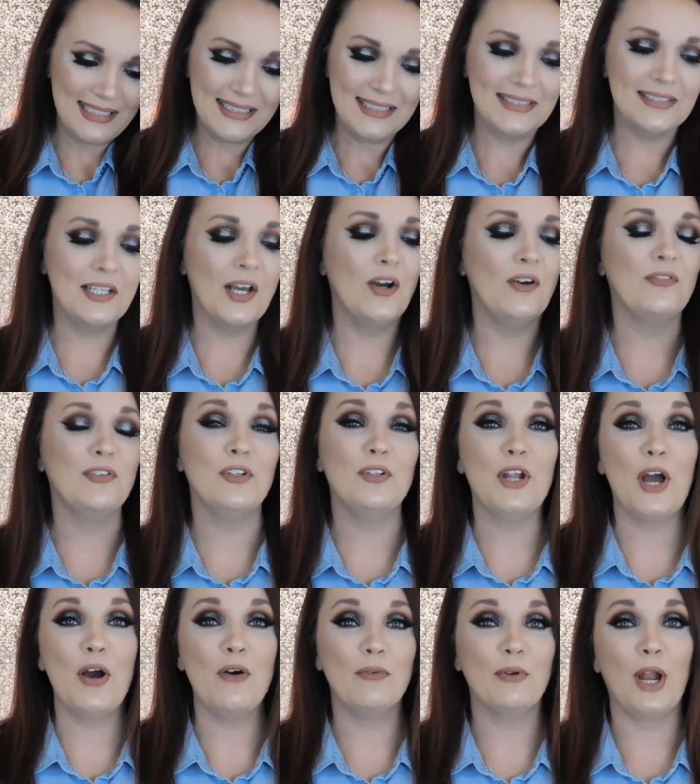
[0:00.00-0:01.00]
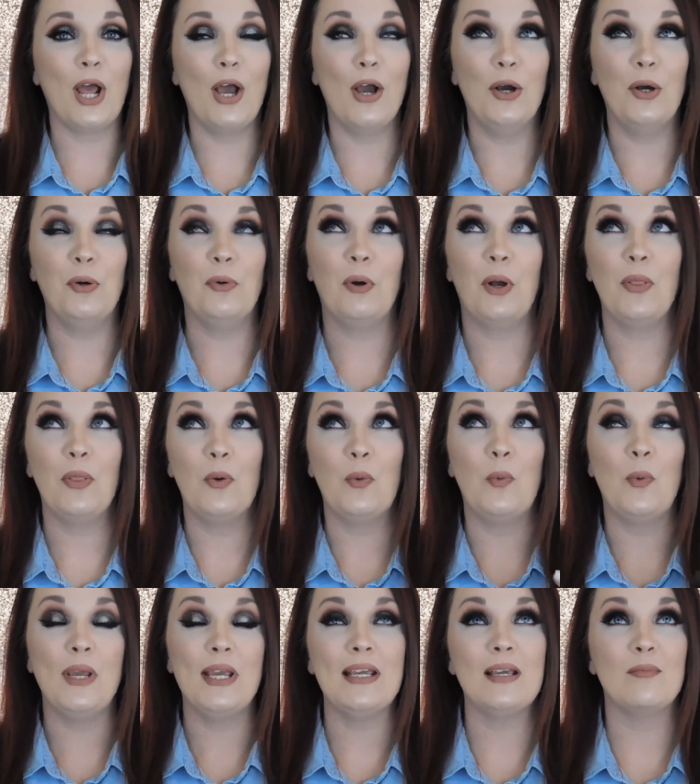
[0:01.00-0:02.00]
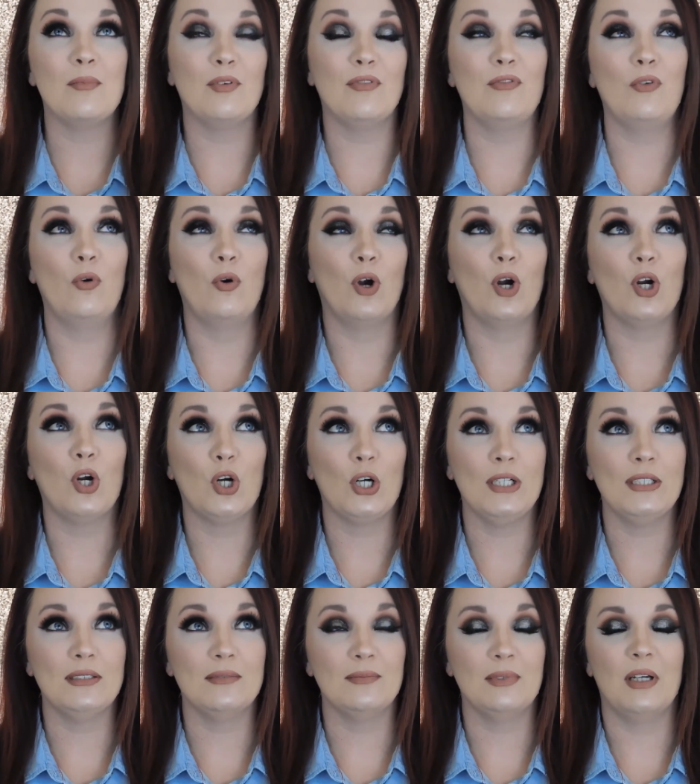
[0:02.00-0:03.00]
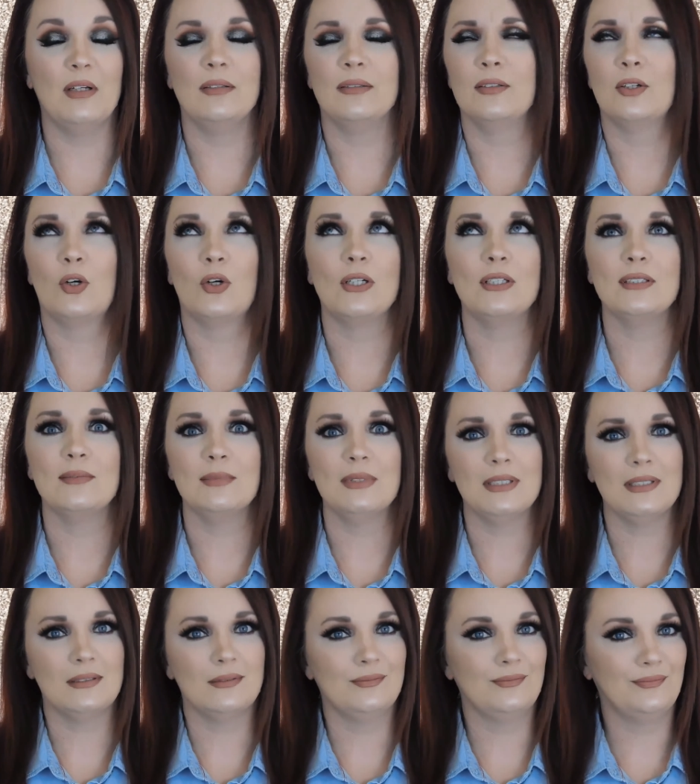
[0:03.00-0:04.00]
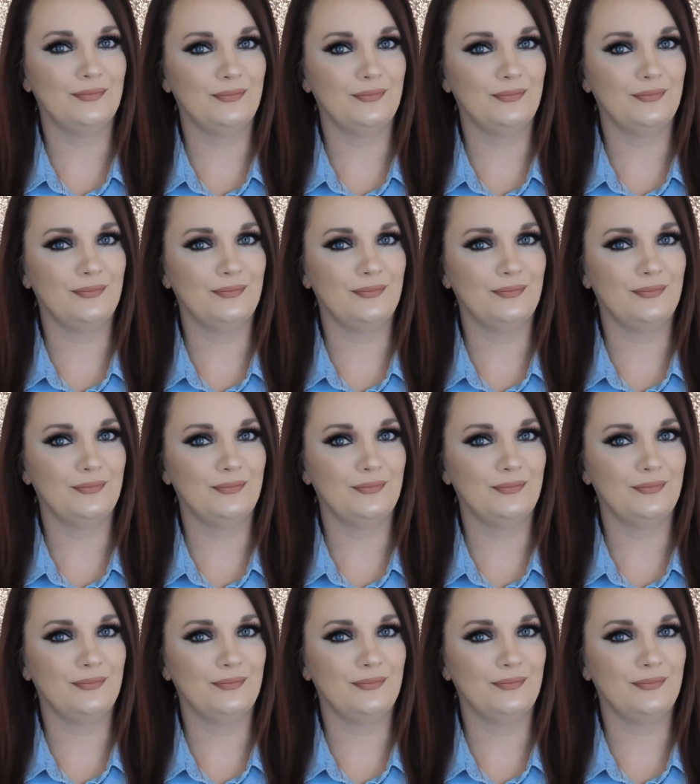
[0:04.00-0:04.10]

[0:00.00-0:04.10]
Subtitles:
So if you don't know, the week before Christmas,